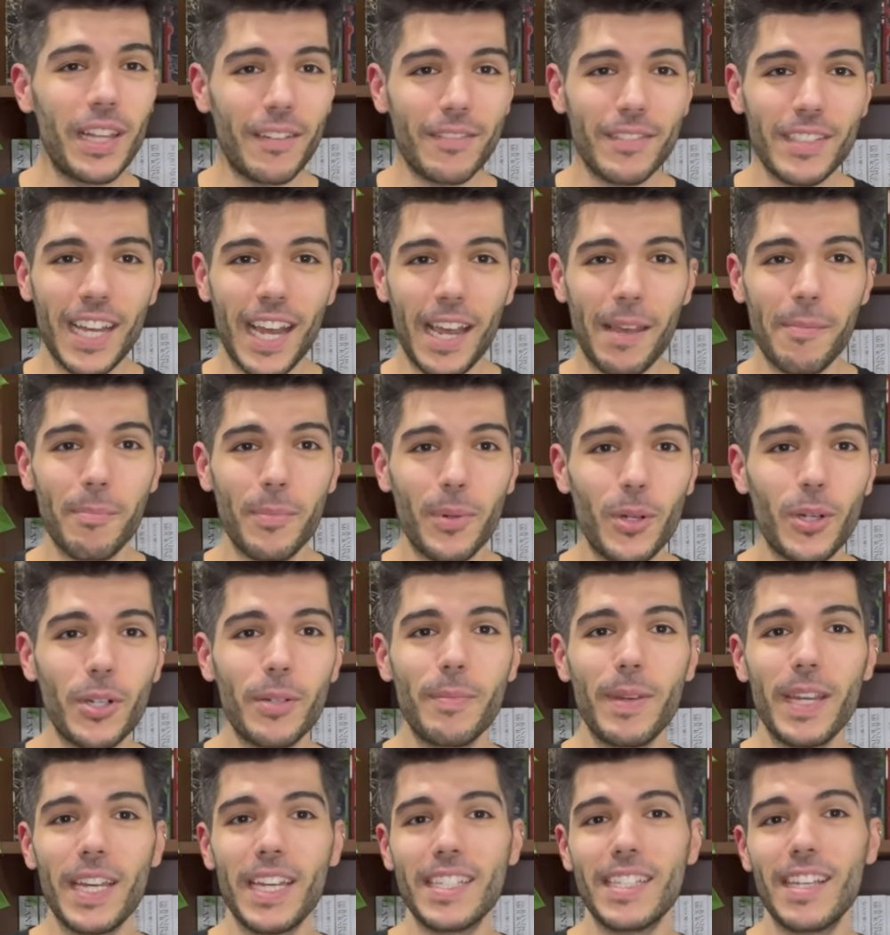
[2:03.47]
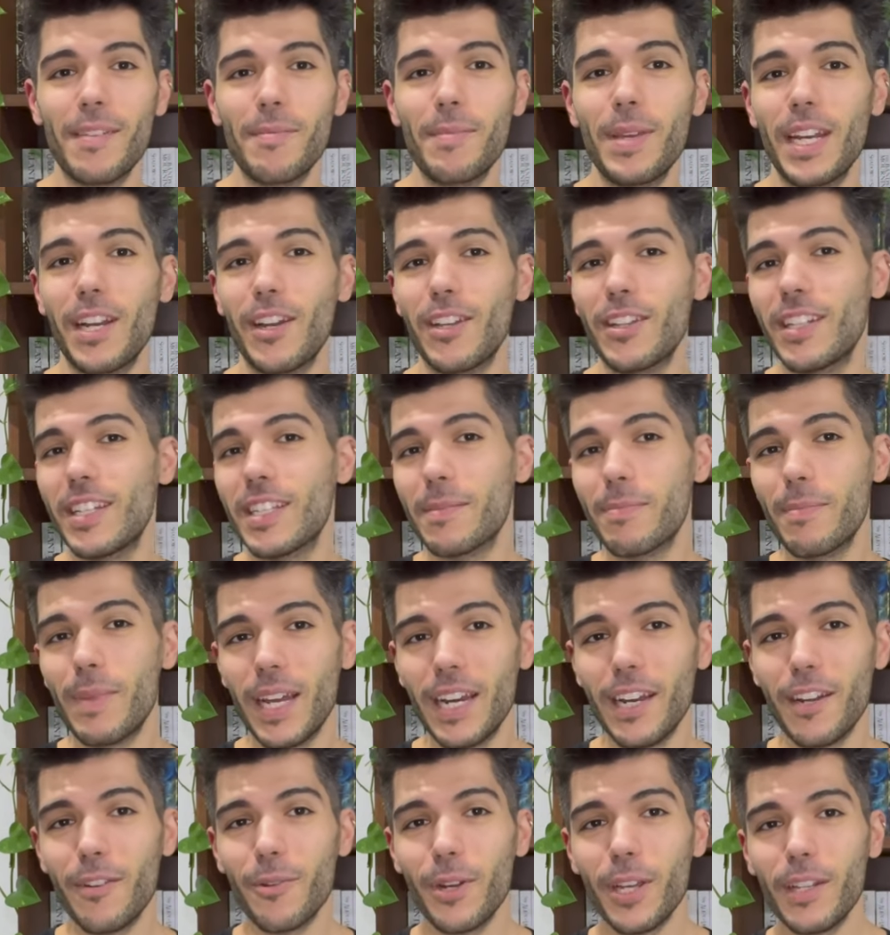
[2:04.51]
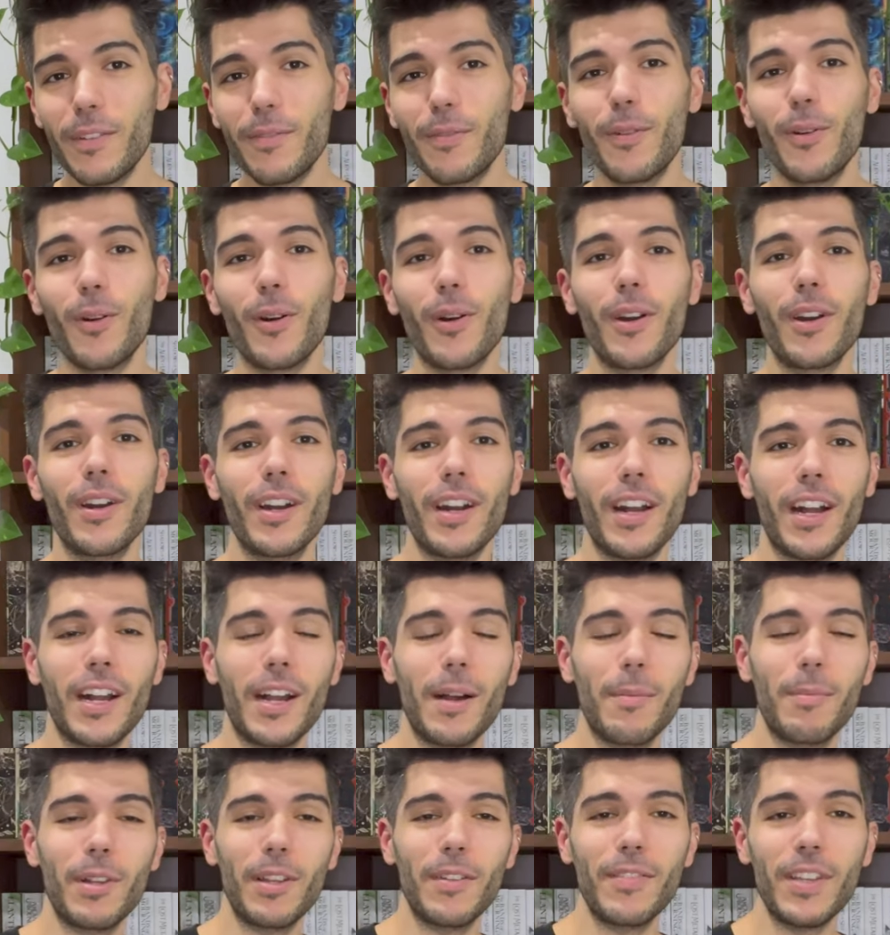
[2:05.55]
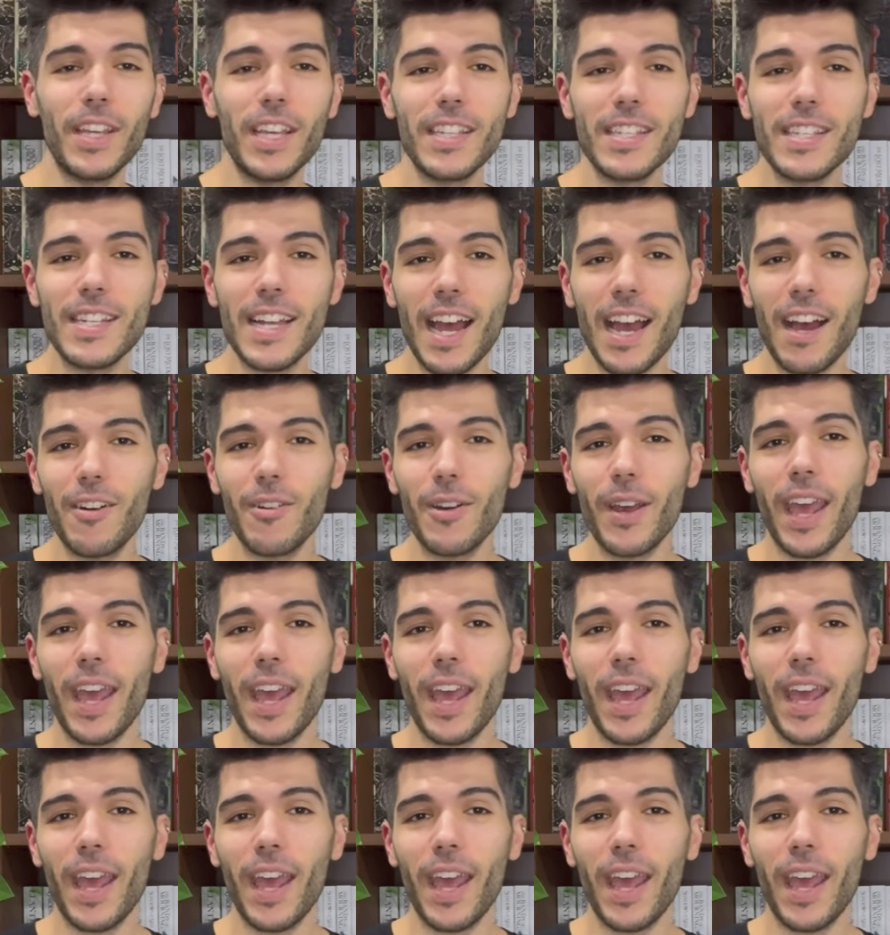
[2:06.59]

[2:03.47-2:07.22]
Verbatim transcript: of Time book because I've been on this buddy read for a couple of years now,